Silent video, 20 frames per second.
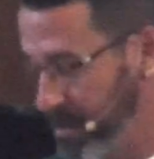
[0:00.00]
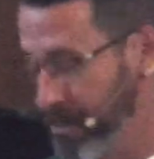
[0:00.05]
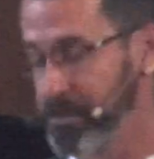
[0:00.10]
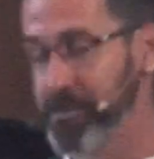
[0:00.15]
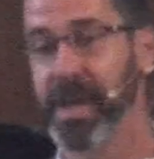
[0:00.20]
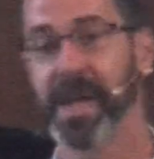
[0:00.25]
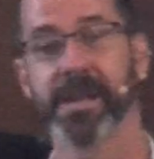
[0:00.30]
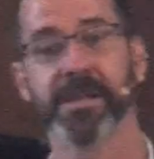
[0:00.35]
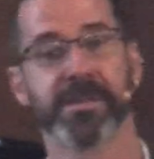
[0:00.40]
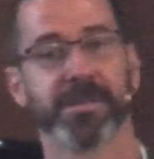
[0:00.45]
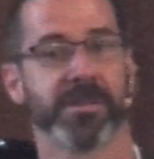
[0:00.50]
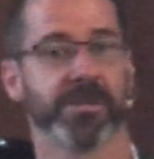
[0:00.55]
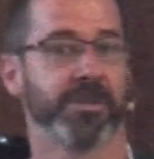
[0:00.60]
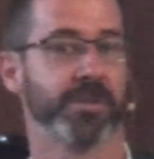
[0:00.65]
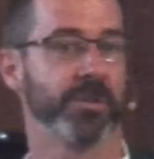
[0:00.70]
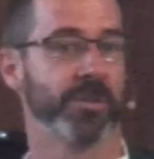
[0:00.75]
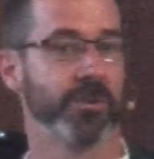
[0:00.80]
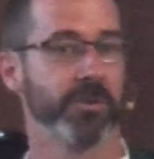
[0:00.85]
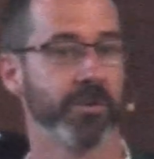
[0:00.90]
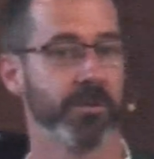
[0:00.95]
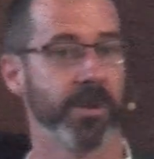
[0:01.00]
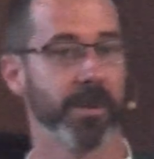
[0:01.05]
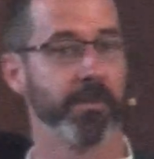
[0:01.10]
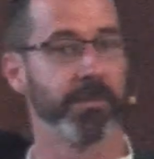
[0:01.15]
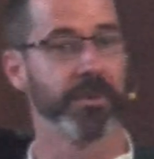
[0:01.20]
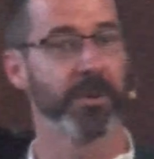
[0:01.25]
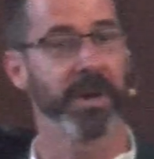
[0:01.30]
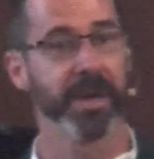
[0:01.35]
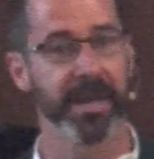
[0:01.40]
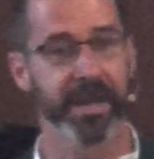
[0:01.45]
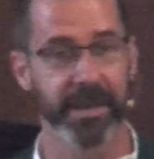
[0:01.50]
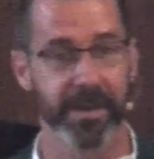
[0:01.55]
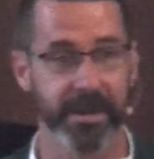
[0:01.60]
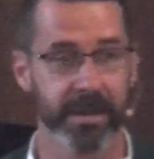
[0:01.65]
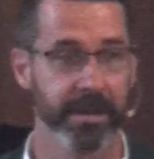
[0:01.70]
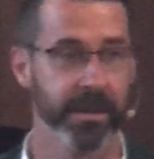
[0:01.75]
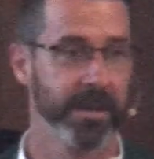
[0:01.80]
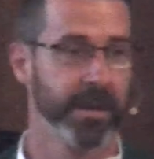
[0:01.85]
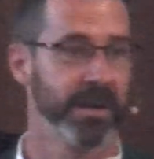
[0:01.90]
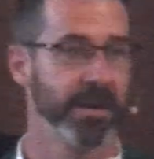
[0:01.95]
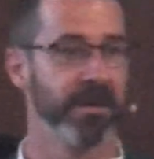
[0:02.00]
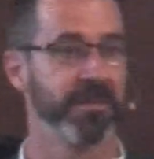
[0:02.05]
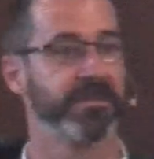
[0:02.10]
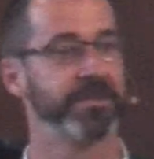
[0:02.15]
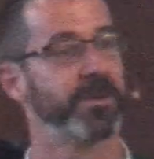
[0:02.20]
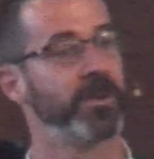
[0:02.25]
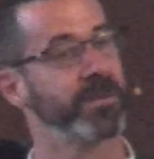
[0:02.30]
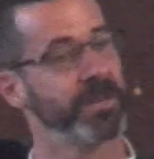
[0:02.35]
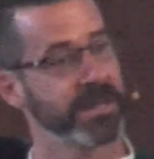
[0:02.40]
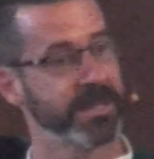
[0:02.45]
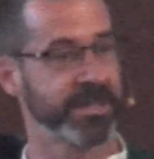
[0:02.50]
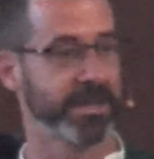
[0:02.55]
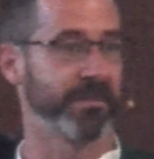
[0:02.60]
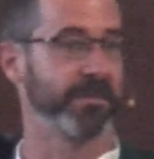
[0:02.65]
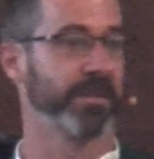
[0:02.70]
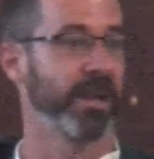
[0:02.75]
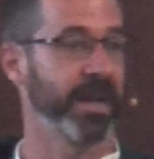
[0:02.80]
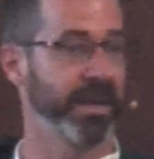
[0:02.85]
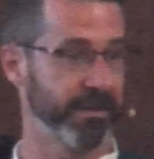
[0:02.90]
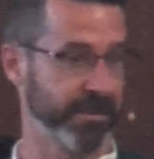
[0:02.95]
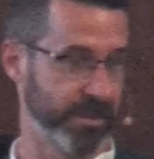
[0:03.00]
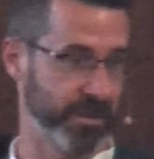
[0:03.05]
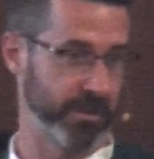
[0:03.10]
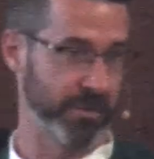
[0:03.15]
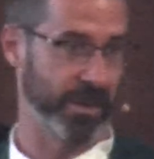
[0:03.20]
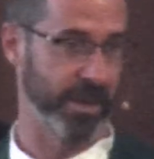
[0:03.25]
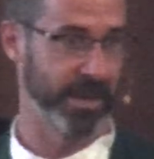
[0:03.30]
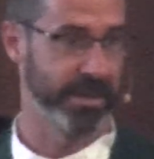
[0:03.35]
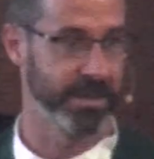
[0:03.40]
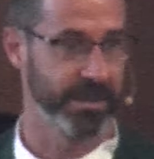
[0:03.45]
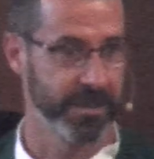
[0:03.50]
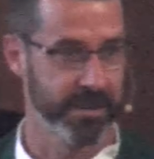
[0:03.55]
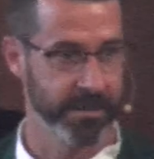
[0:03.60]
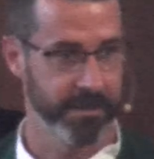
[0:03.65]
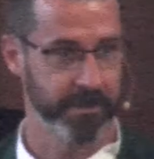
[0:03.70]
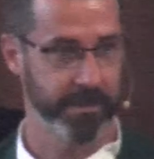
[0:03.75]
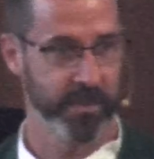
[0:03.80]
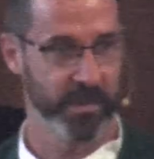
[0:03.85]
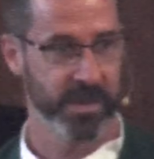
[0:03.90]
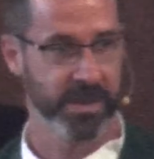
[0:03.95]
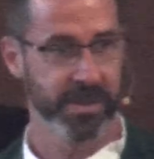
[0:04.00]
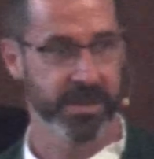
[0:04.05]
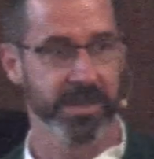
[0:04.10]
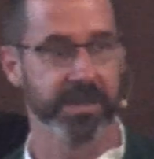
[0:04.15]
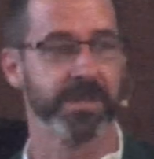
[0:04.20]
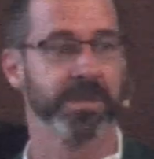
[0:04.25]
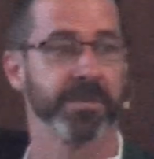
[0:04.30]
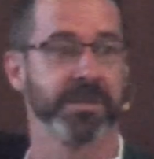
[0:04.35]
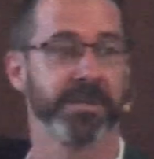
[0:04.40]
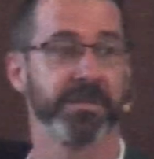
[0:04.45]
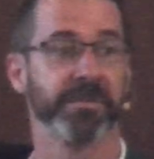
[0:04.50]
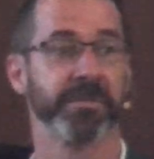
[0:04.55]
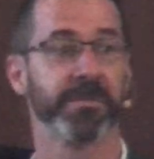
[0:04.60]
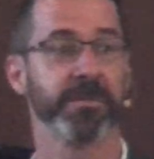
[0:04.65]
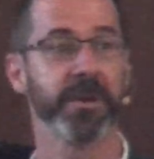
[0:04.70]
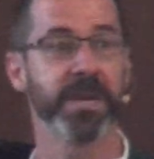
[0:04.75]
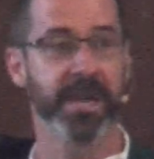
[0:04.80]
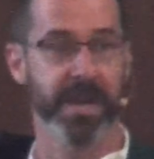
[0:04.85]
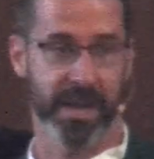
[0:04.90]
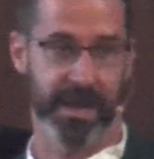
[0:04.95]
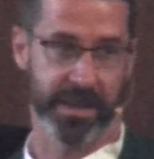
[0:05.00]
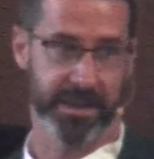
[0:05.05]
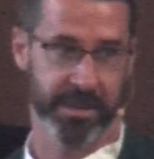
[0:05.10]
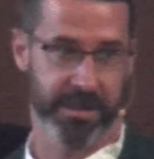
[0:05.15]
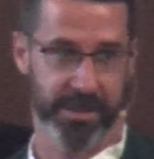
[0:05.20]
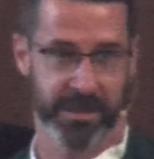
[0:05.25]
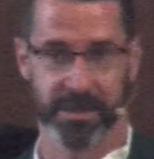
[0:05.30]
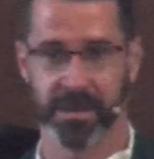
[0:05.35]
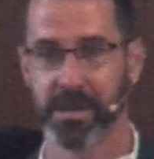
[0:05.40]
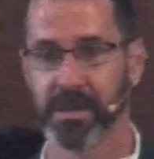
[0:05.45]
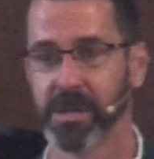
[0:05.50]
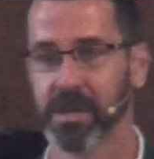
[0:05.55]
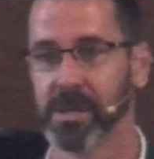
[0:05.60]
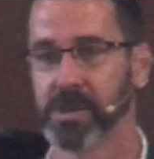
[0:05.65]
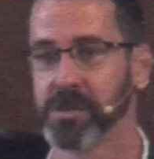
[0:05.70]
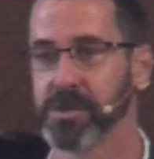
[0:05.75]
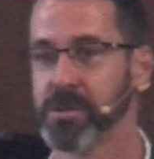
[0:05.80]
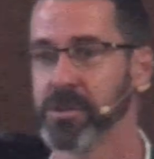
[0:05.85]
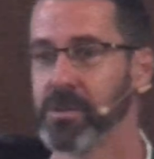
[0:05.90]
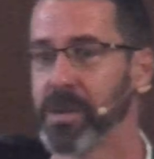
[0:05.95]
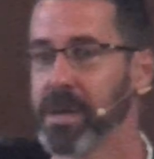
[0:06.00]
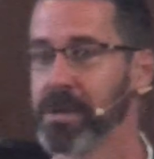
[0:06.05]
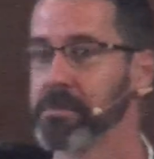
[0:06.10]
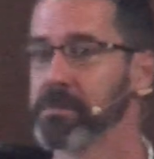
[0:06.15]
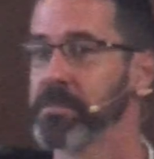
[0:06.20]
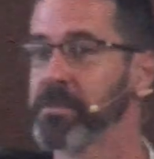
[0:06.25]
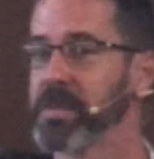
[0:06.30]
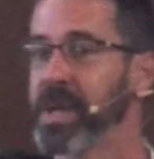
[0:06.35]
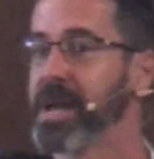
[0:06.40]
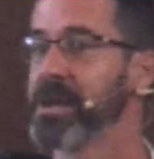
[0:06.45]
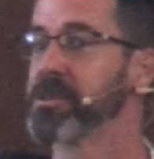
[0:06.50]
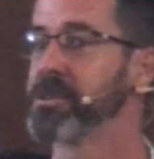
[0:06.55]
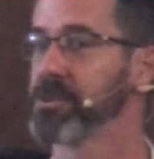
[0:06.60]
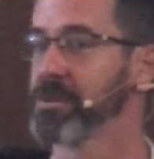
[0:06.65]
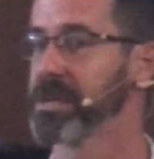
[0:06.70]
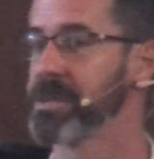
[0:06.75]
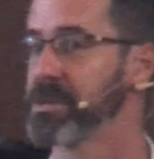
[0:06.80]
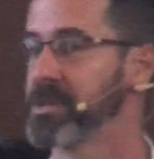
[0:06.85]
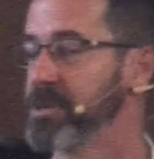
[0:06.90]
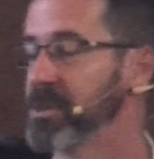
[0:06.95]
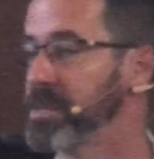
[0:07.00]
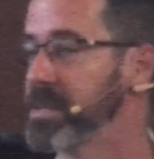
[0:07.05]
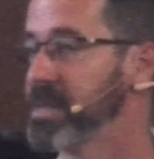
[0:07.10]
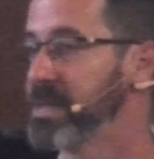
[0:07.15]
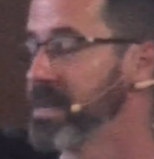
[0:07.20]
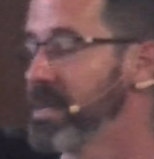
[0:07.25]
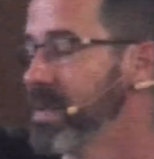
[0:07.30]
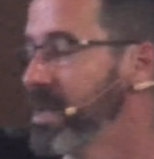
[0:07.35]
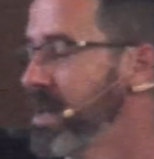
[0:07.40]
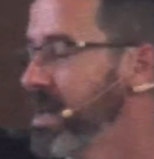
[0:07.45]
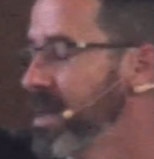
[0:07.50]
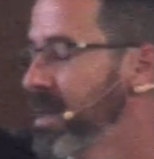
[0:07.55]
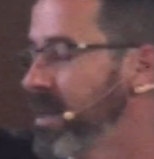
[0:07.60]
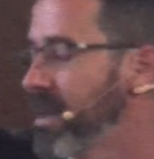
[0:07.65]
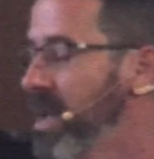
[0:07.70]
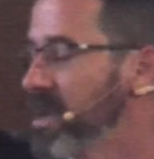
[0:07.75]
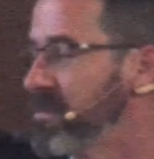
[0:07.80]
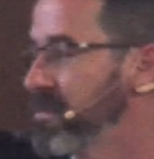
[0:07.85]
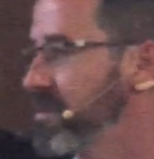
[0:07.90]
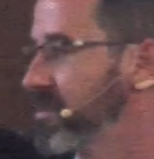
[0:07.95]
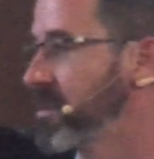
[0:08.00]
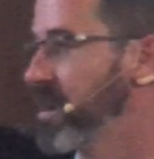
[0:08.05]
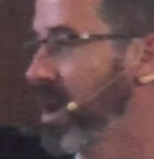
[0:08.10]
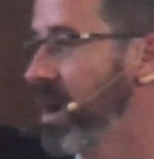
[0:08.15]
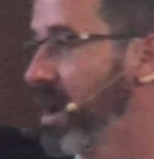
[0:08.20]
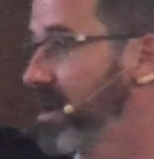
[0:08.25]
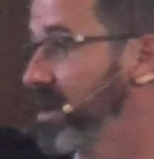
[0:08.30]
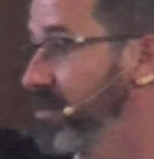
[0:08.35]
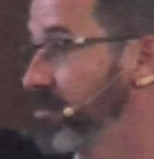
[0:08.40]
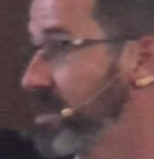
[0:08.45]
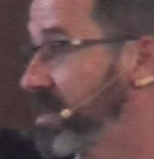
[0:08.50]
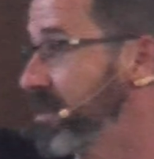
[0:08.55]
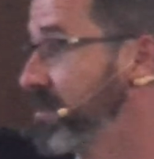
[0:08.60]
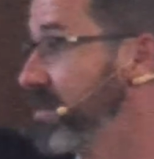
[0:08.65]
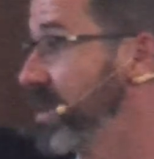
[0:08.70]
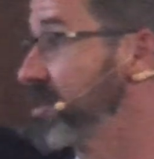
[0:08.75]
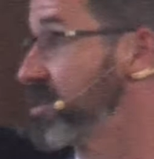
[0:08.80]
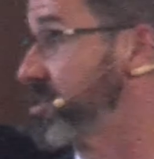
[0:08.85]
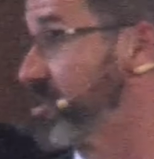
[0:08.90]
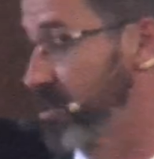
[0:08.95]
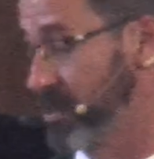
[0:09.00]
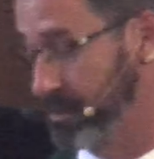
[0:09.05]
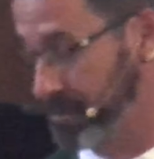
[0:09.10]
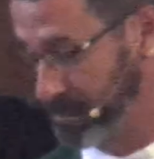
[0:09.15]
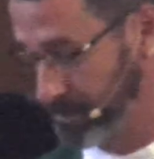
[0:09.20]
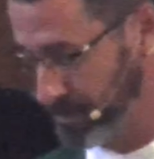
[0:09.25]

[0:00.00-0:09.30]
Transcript: meant to bring fullness of life to us, to free us, to enter into the life of God with adventure.